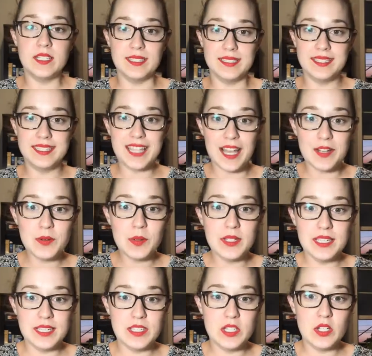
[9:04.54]
to schedule
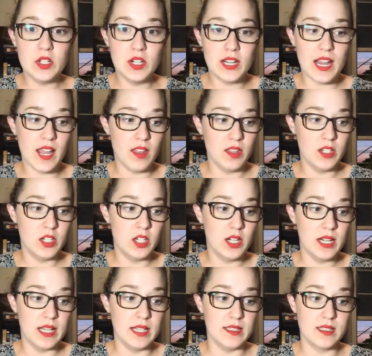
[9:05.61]
into your calendar
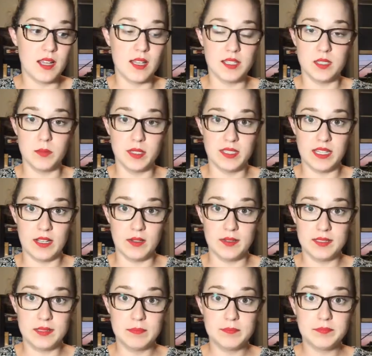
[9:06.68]
is customer sales.
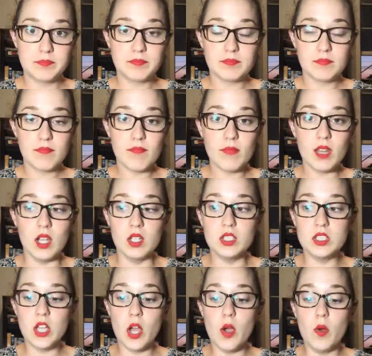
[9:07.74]

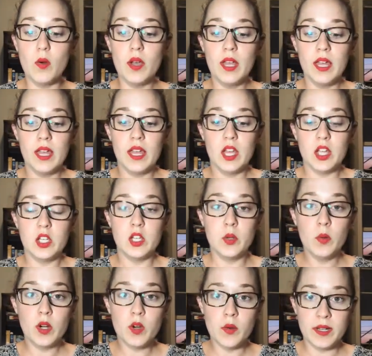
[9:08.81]
So
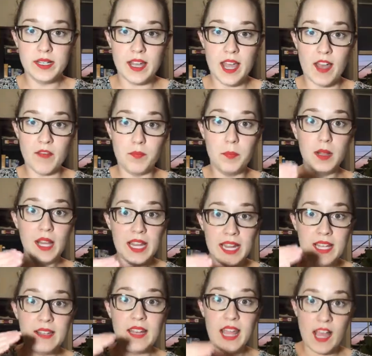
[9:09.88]
you are going to have
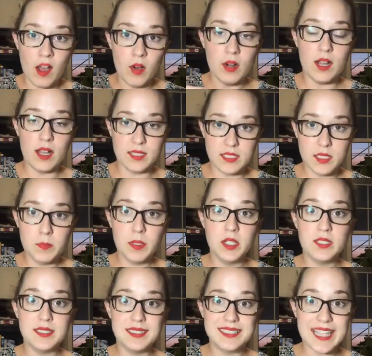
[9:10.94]
planned out
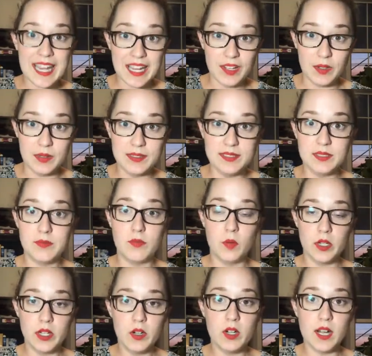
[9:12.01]
customer sales
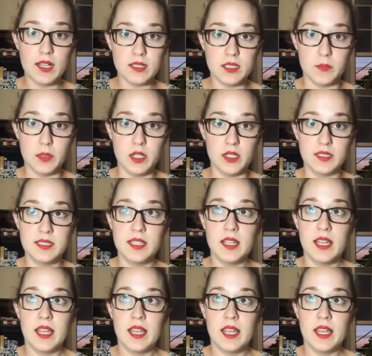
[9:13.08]
for your customers